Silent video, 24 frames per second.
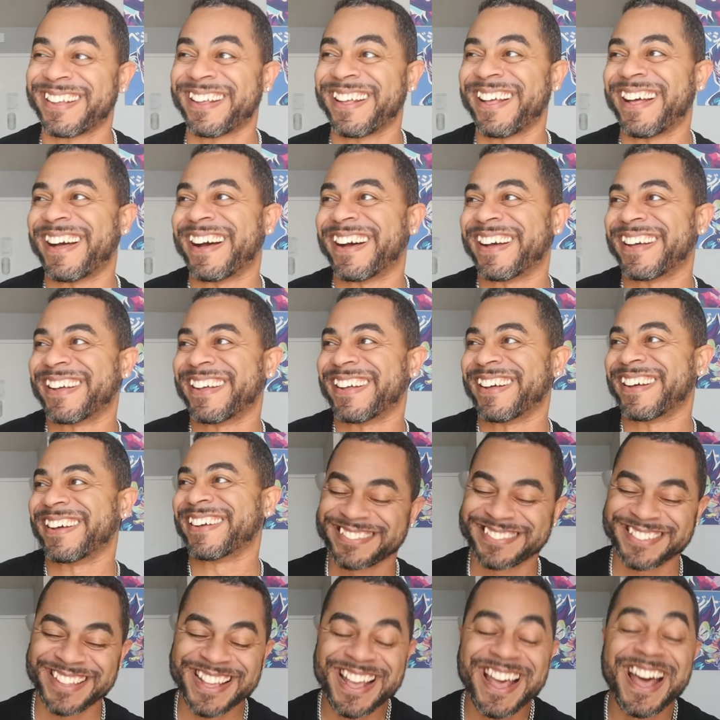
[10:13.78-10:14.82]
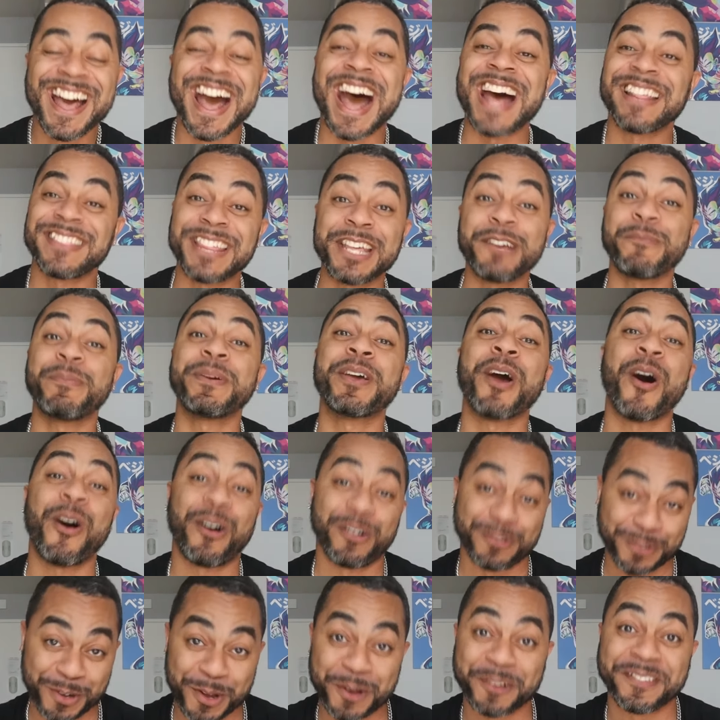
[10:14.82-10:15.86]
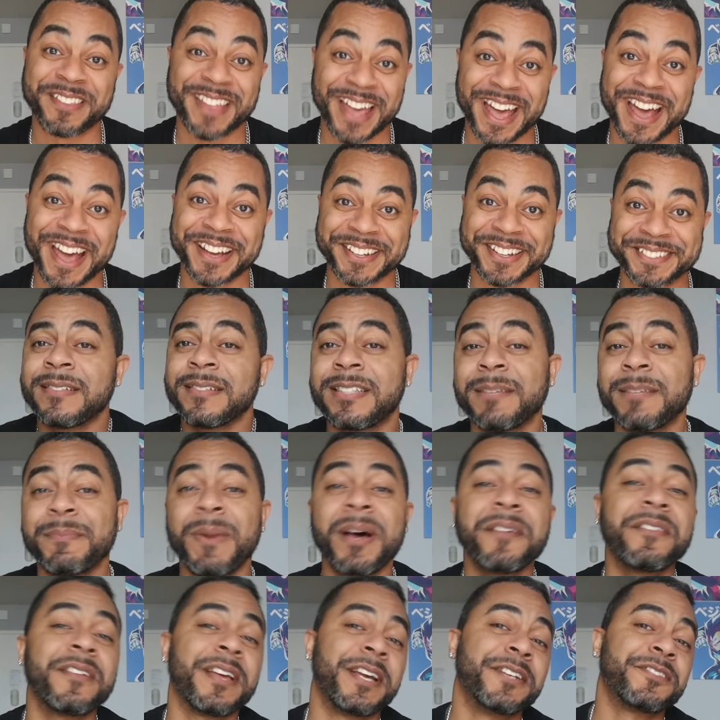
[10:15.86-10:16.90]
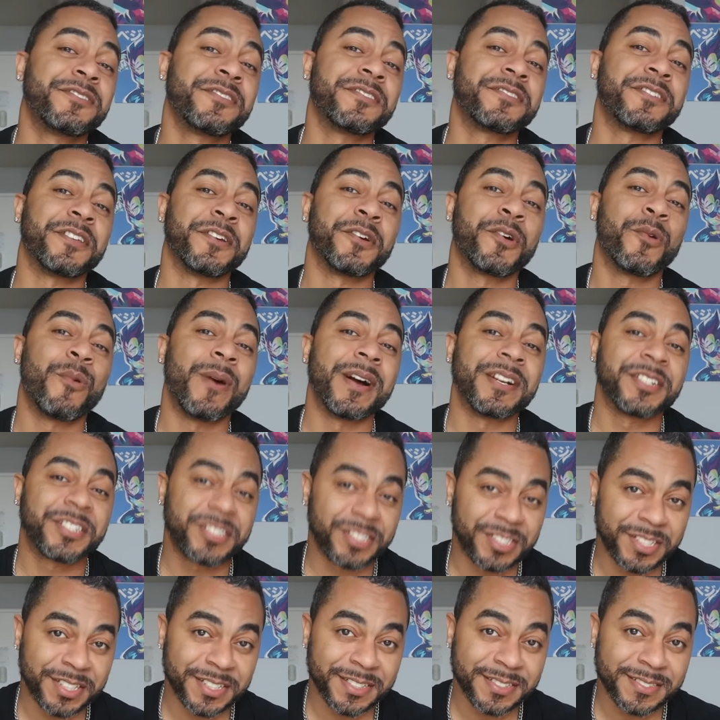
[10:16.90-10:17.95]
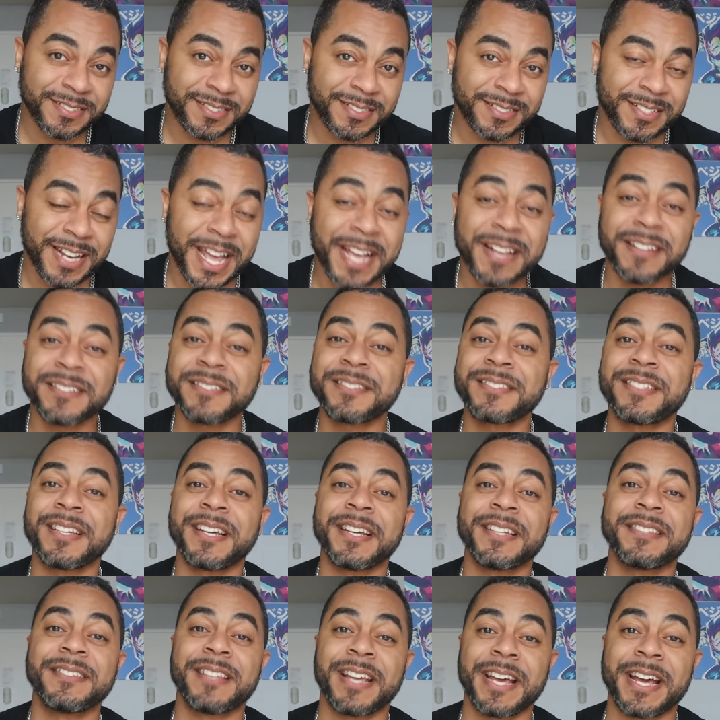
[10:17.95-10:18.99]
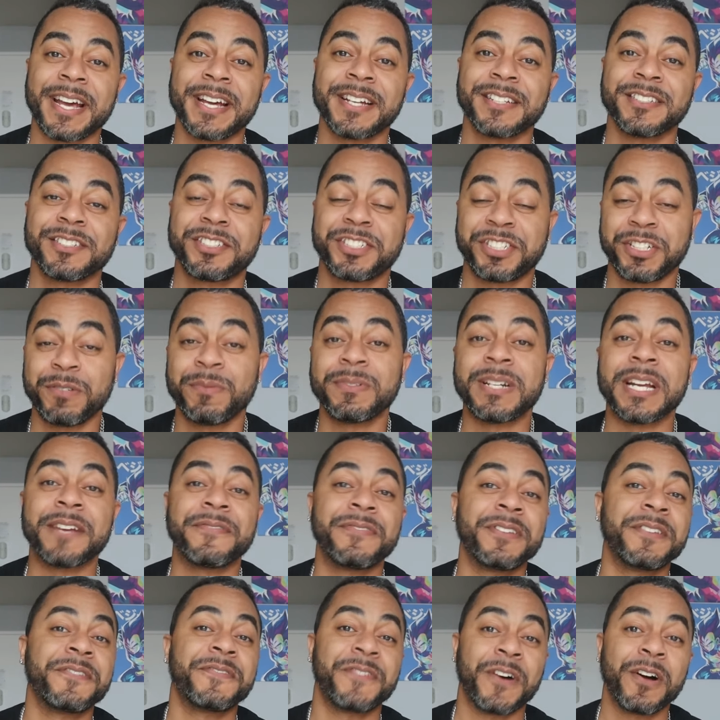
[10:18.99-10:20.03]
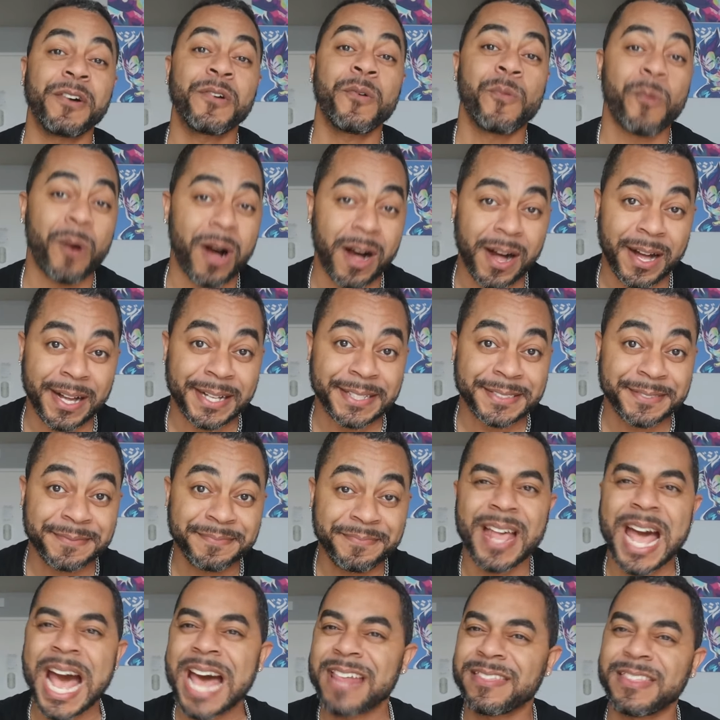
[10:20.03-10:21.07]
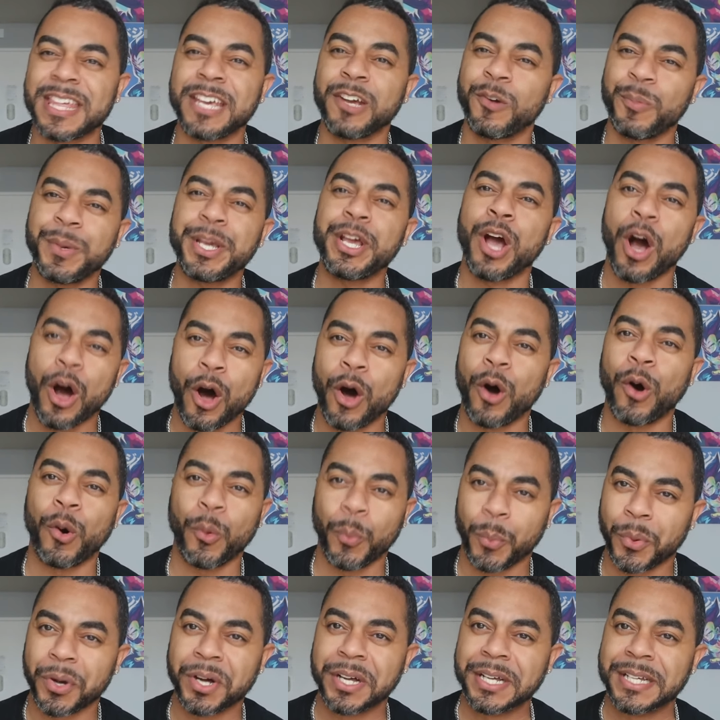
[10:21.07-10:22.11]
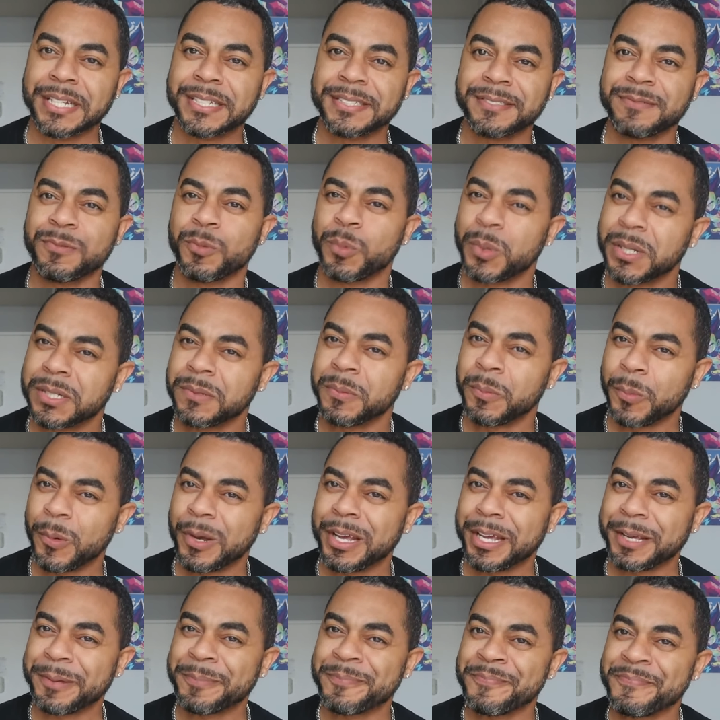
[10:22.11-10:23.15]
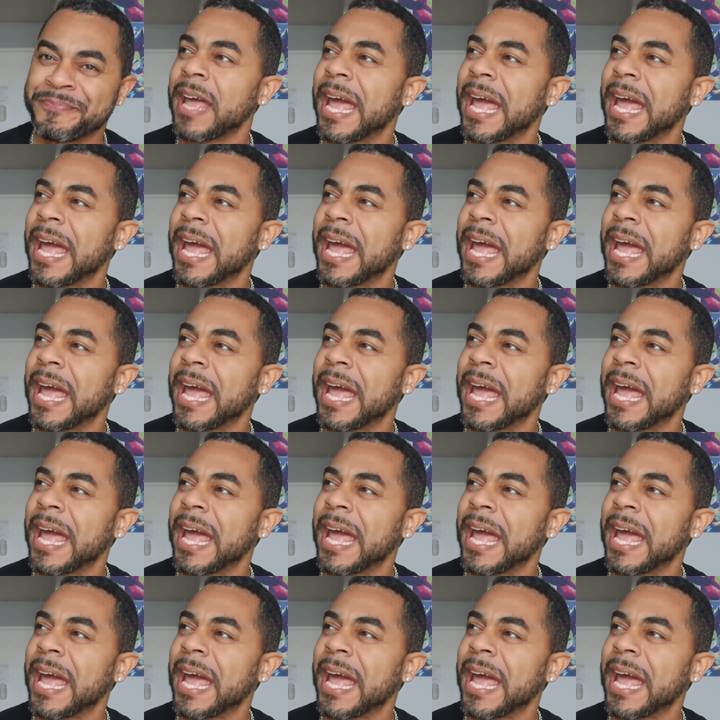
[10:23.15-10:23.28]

I think we all know that. Some other interesting questions. Neca said that she would definitely fuck Juan. I think we all would, wouldn't we?